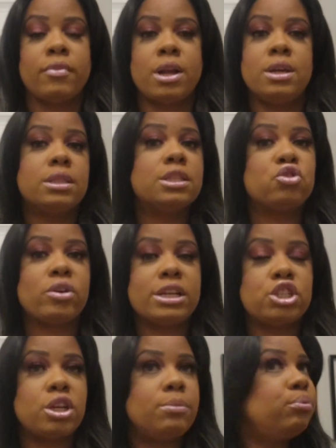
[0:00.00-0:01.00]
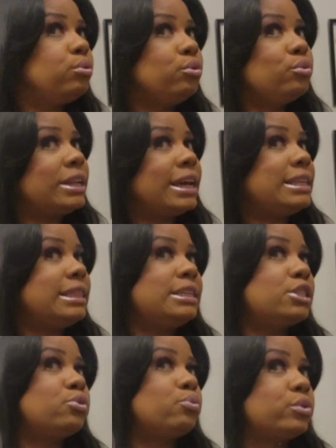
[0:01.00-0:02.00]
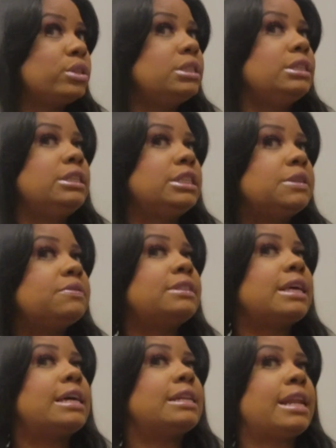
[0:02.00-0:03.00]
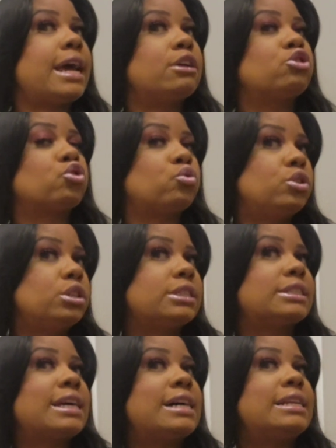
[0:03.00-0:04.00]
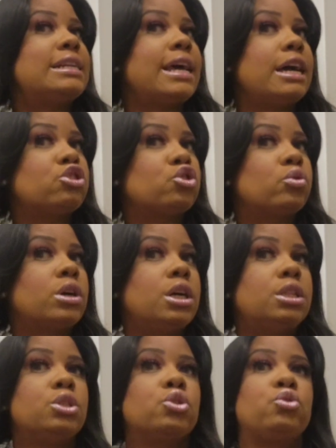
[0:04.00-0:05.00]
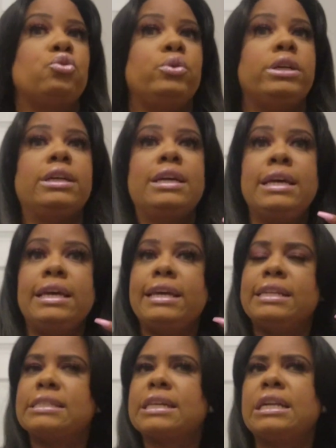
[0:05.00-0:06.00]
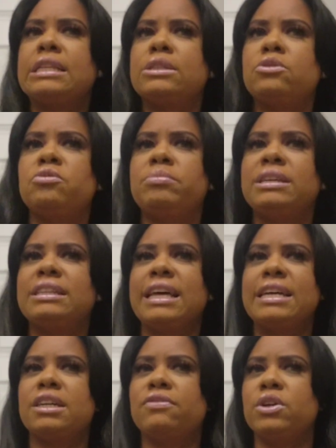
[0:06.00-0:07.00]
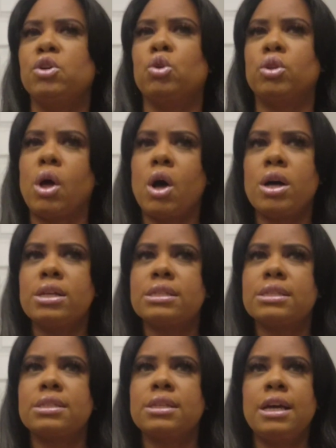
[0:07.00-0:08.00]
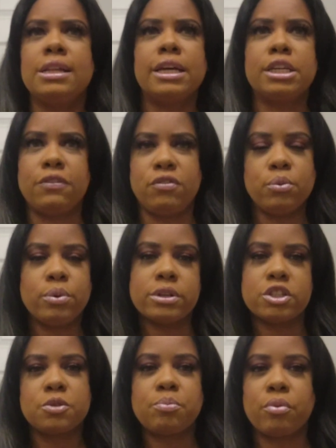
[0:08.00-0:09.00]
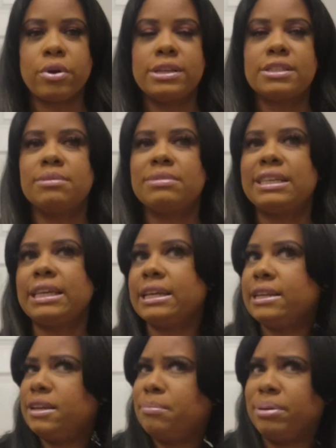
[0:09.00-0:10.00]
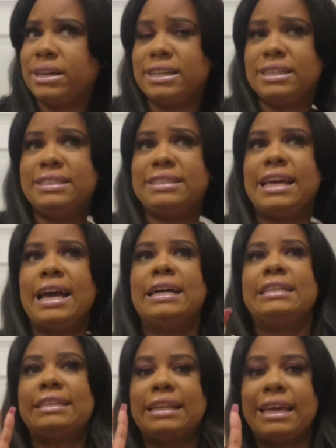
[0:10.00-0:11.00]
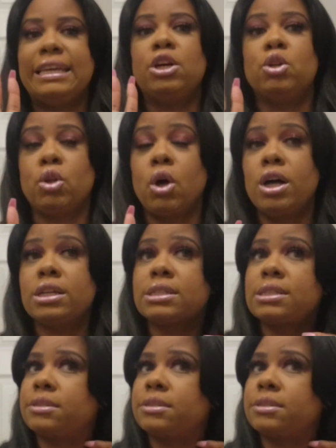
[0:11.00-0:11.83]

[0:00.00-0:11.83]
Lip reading: dry shampoo? Like this really gives that natural look. It's got a natural color to it and it's got a little bit like of a gloss, like if you were to spray something in it, but that light gloss